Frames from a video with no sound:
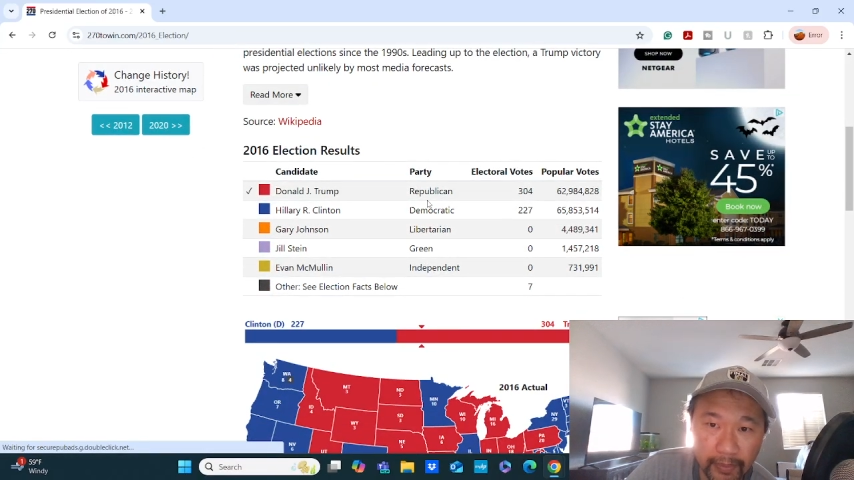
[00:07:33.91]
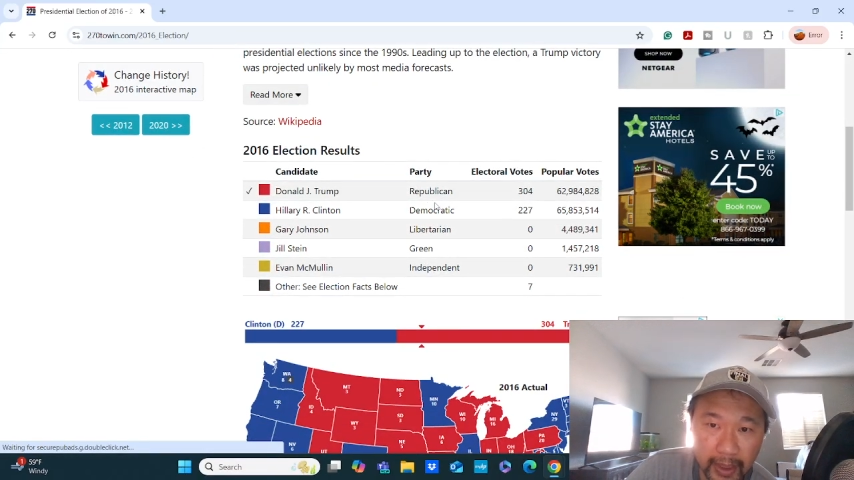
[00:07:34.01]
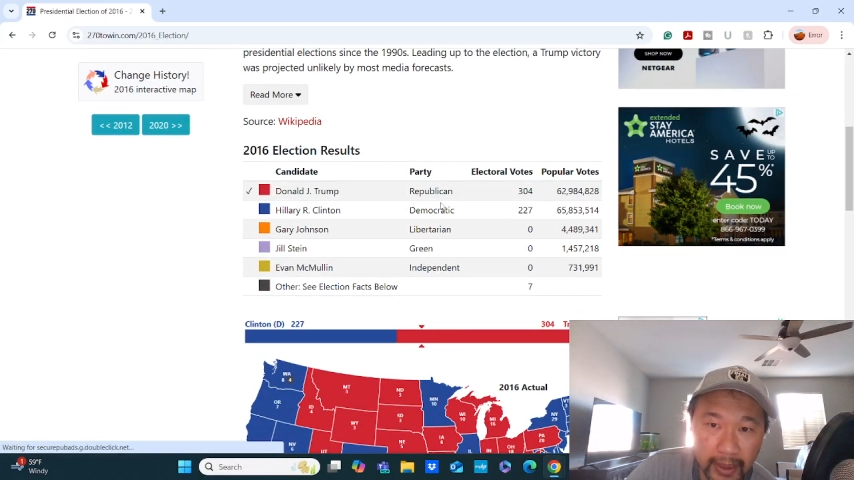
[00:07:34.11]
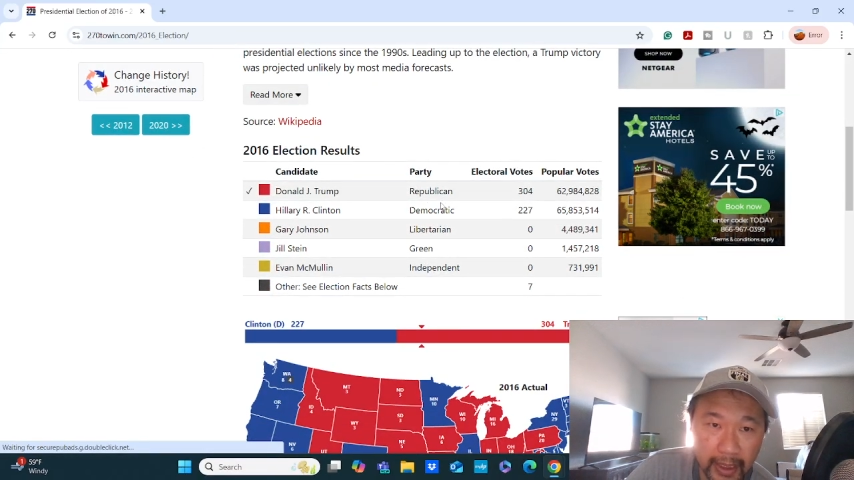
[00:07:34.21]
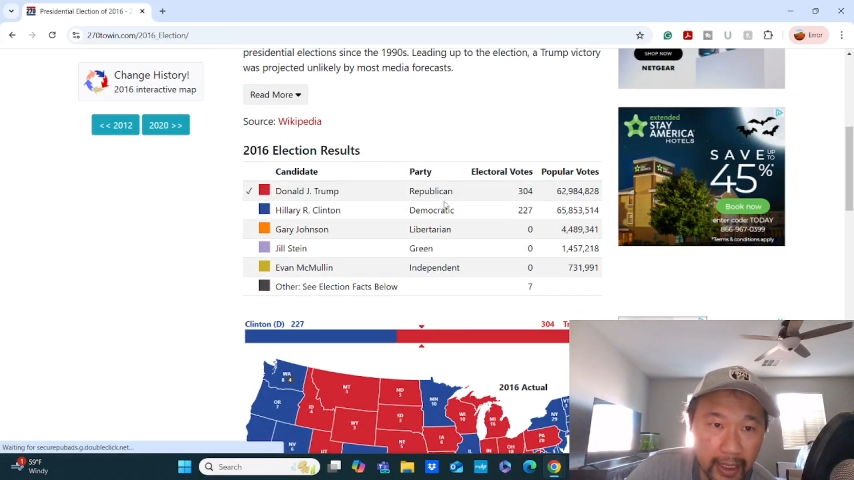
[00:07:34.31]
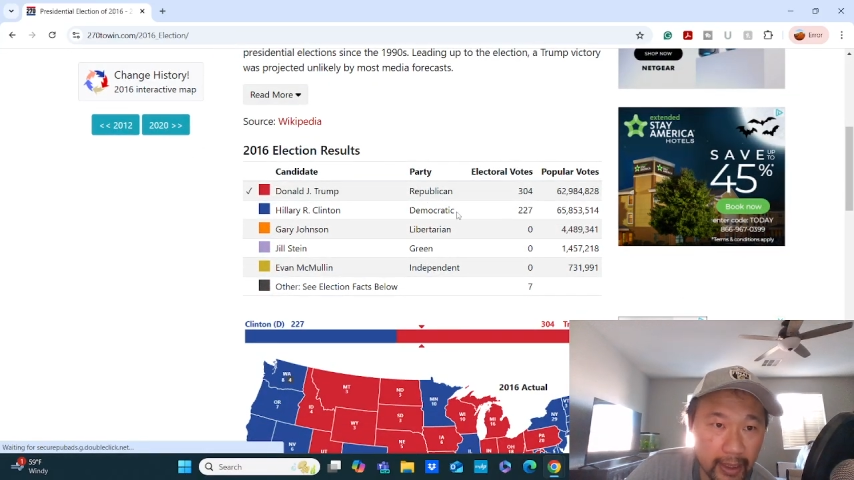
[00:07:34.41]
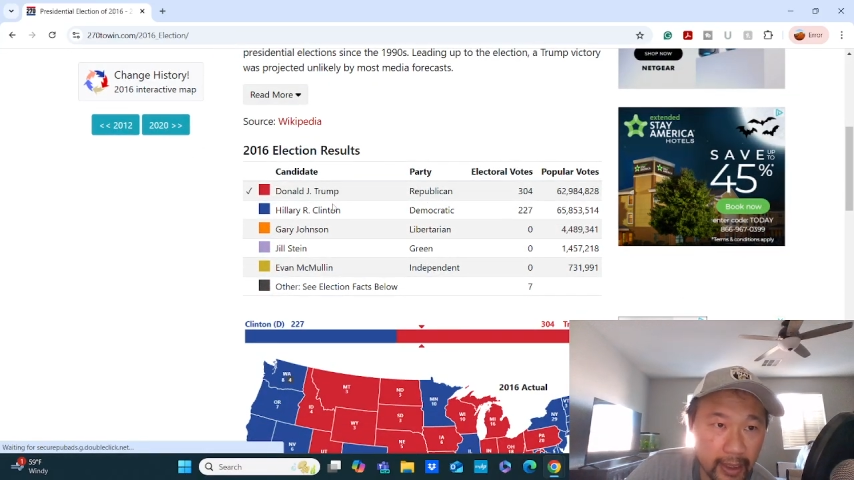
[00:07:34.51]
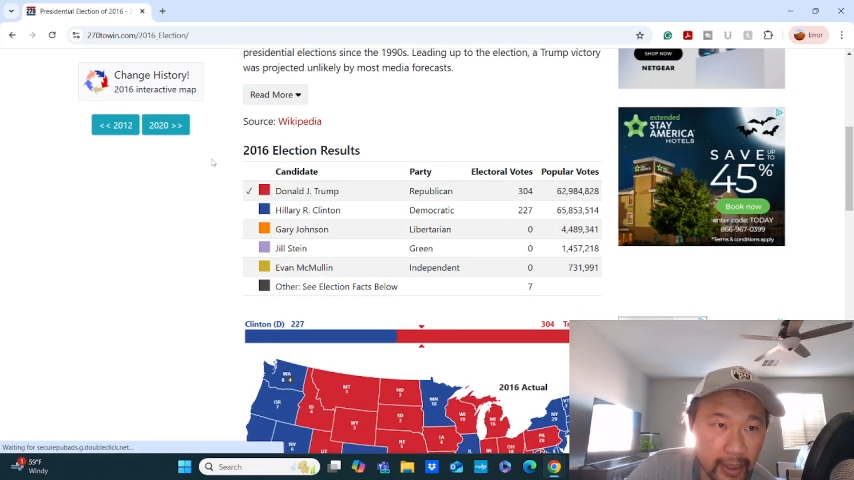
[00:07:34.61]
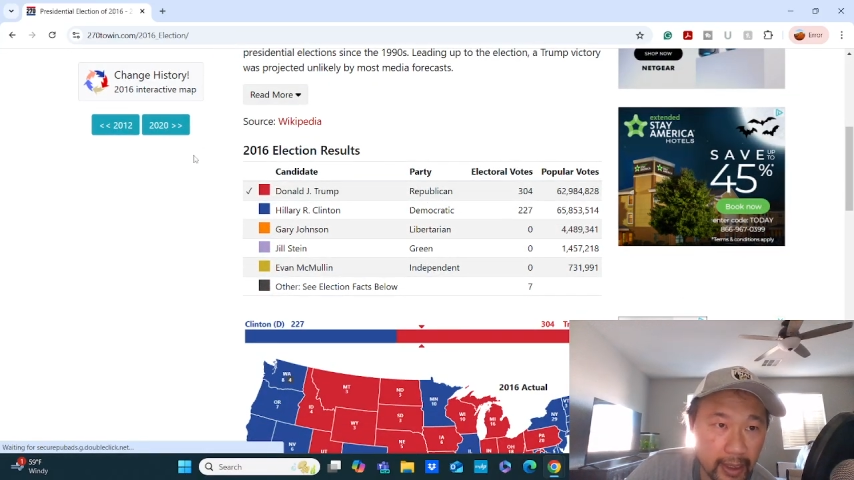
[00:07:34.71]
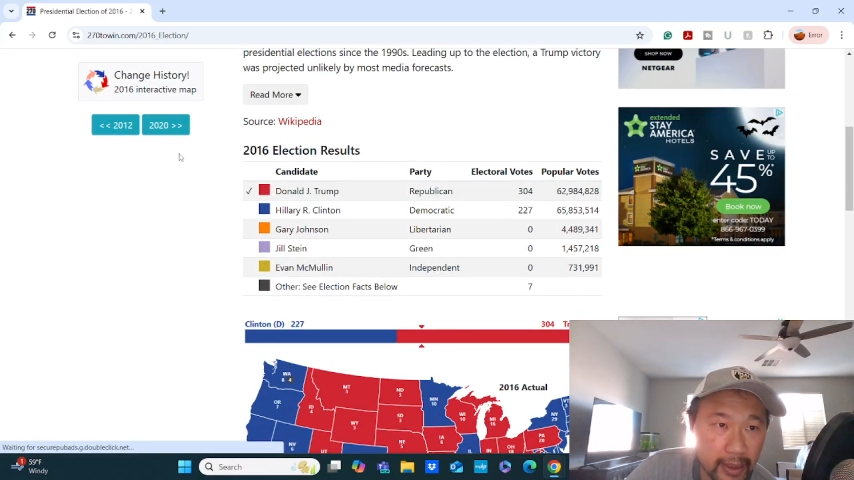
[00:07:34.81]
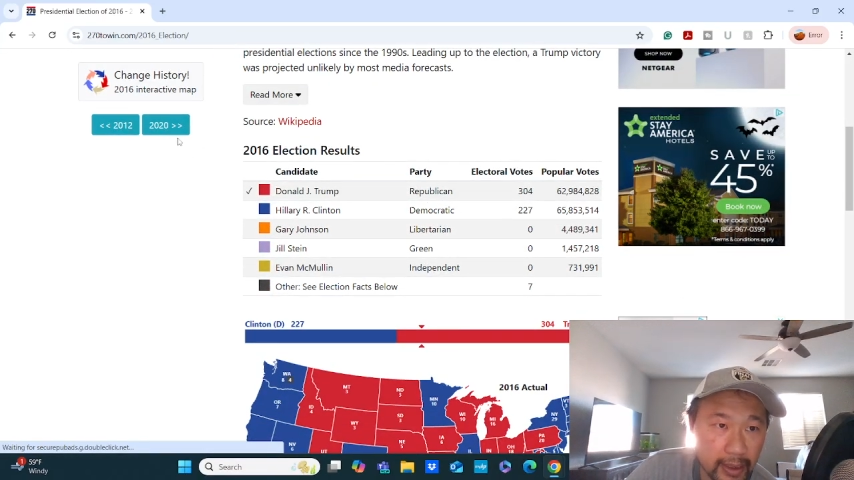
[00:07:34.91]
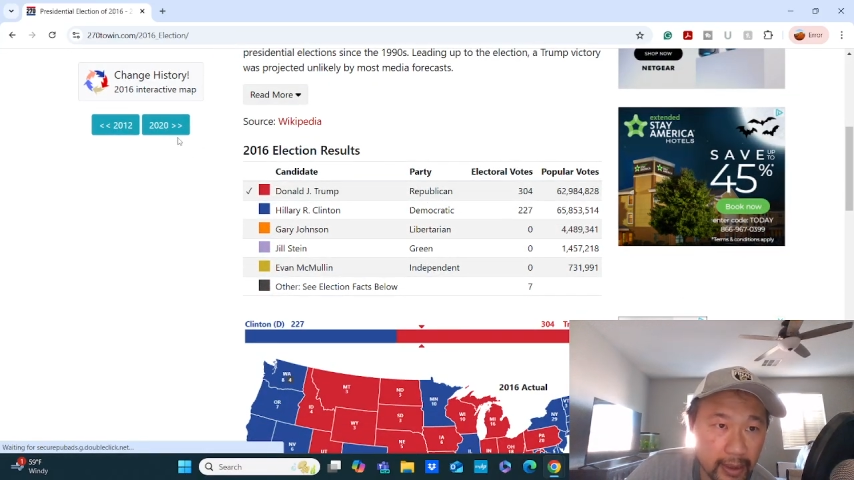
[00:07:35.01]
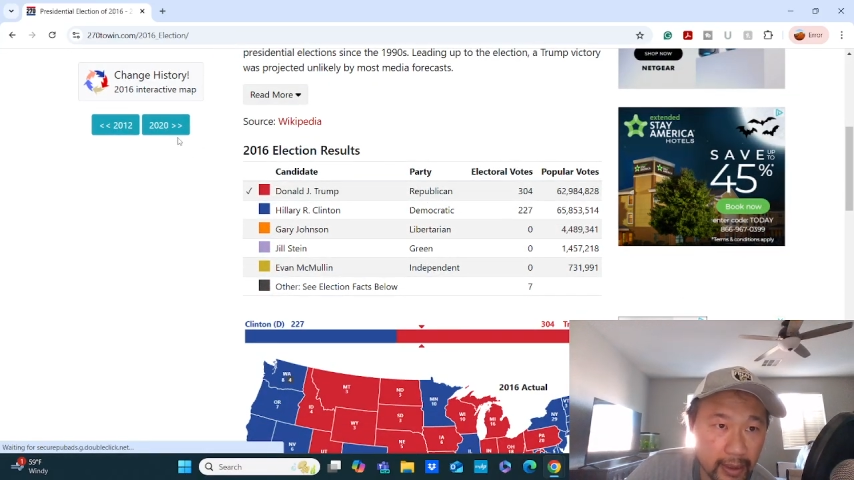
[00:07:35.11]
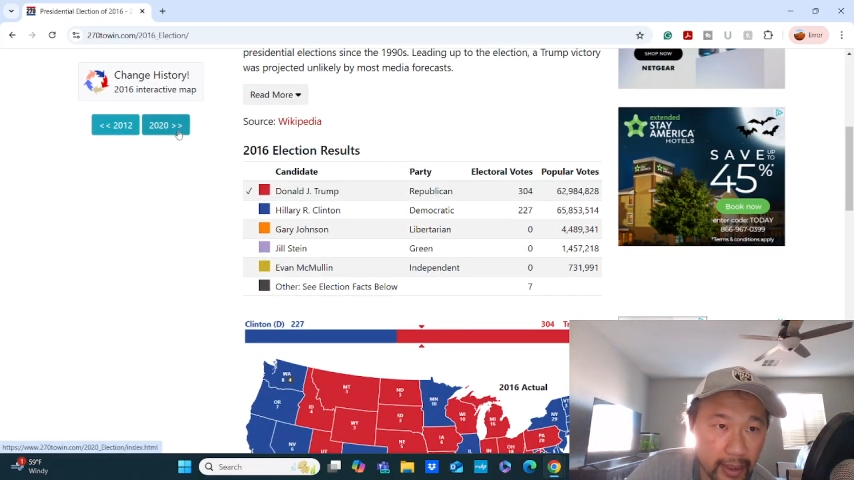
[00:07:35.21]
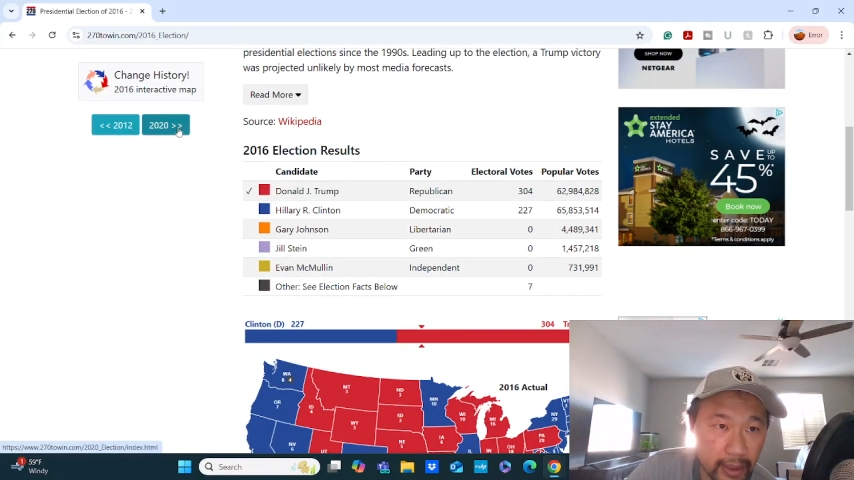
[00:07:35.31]
Let's see how he does
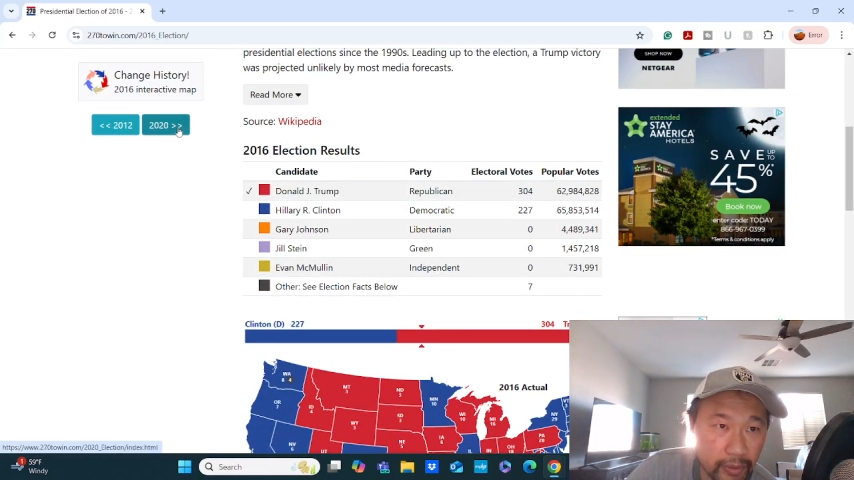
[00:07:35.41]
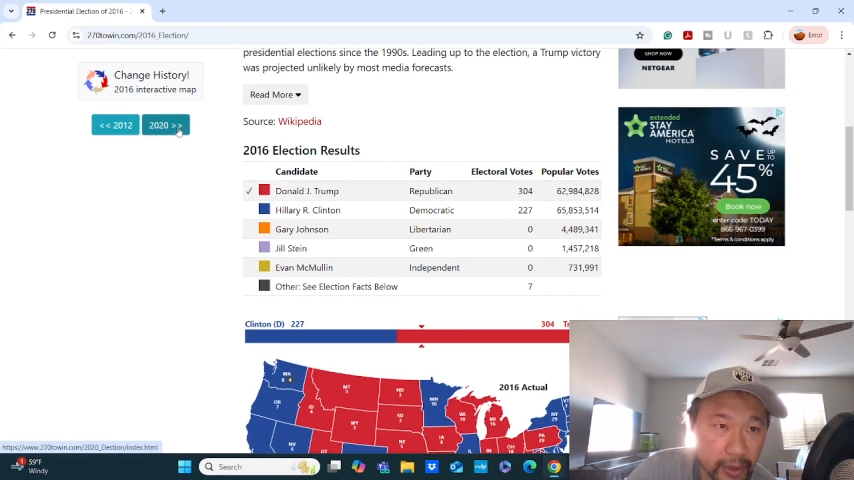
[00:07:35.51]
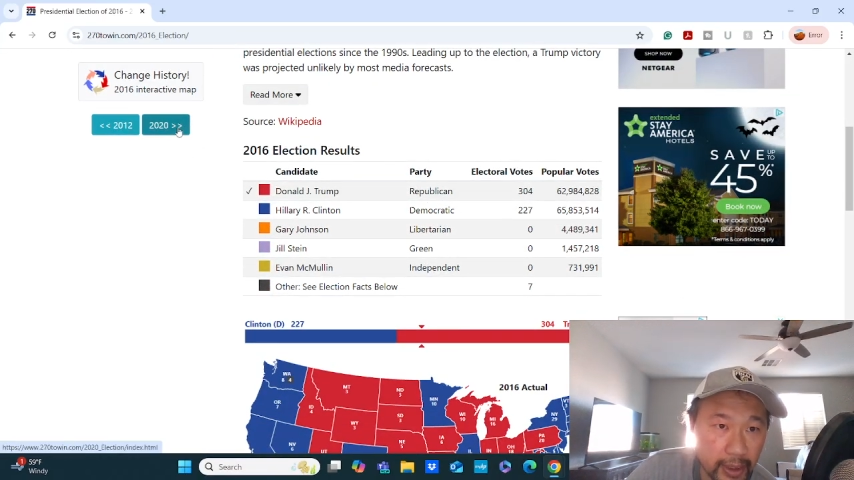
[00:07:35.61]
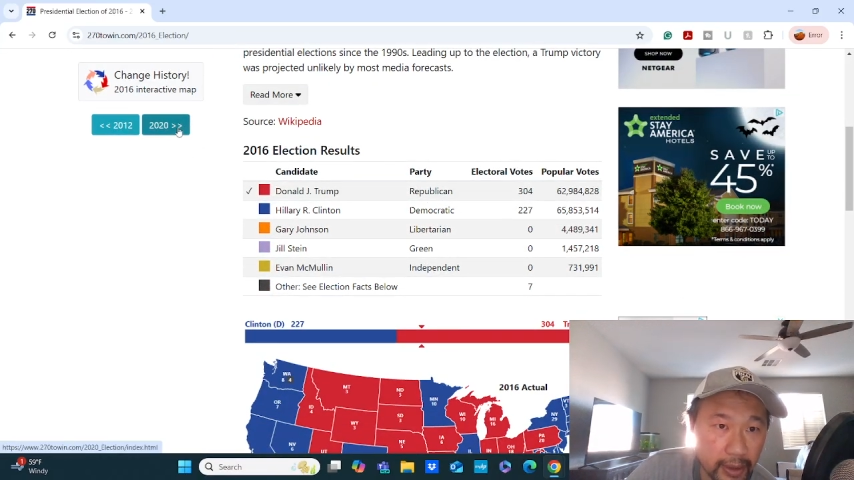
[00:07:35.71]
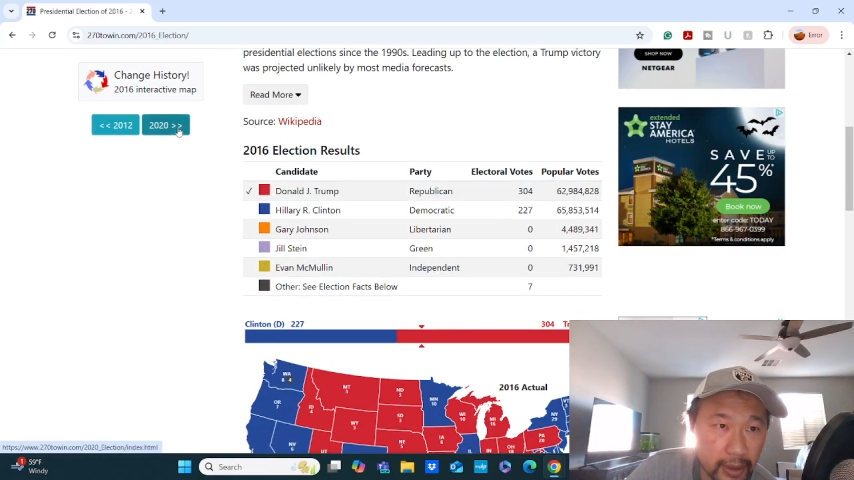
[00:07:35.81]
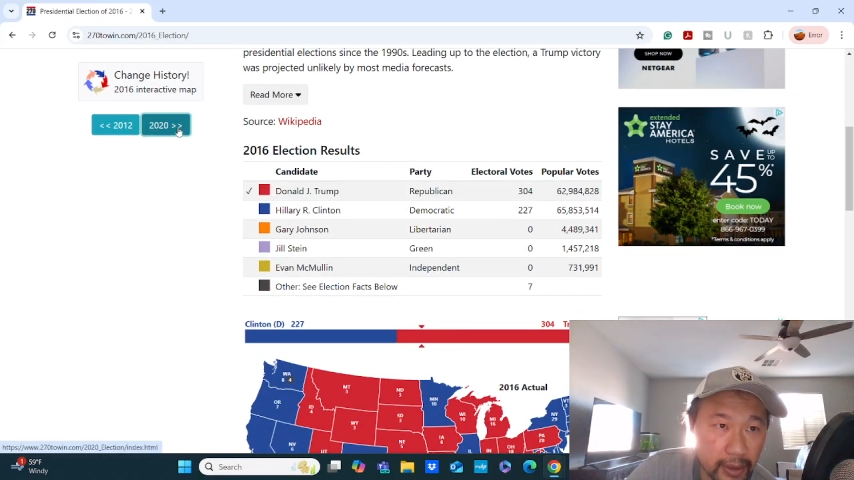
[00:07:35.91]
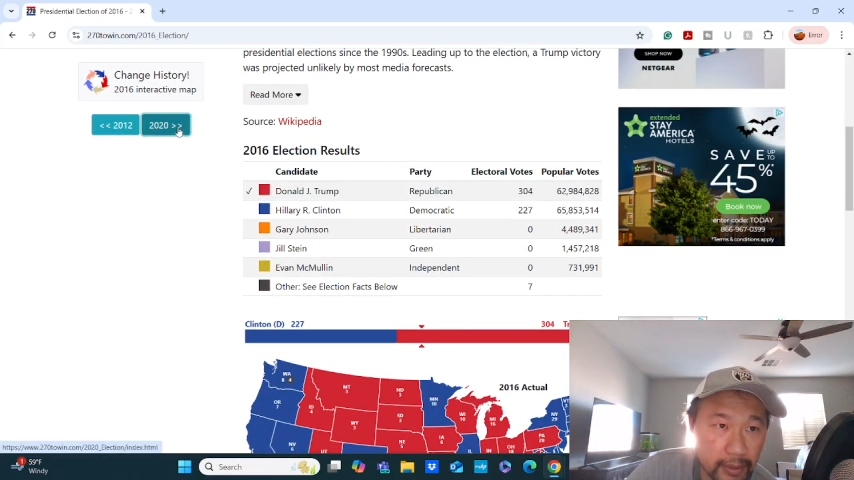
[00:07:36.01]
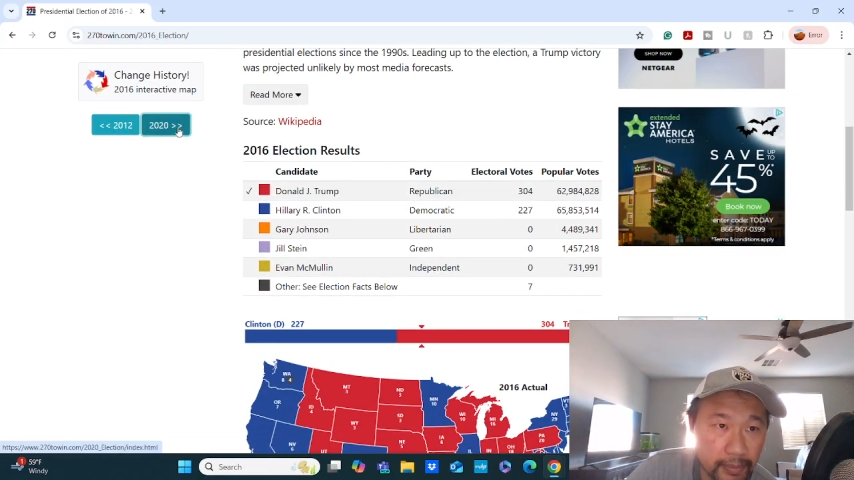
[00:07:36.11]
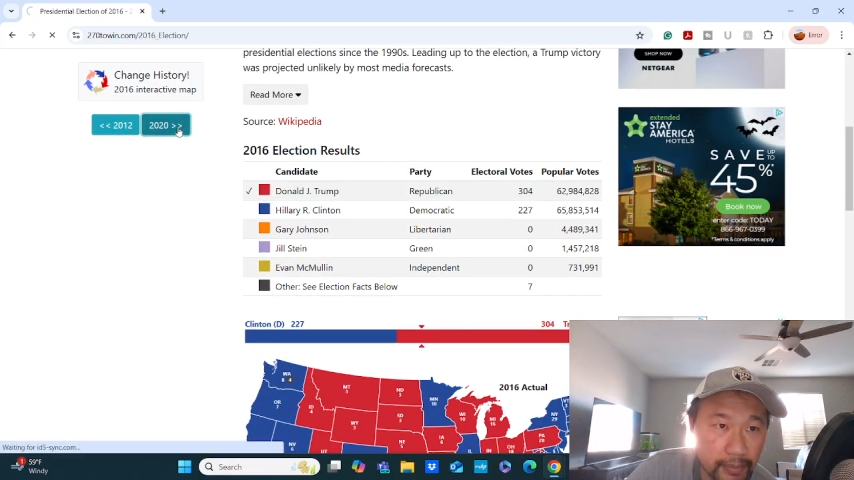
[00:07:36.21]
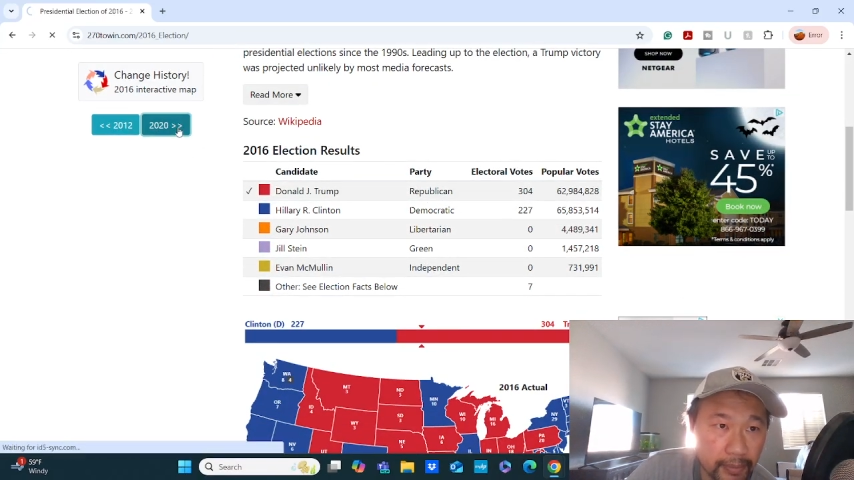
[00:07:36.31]
next 4 years.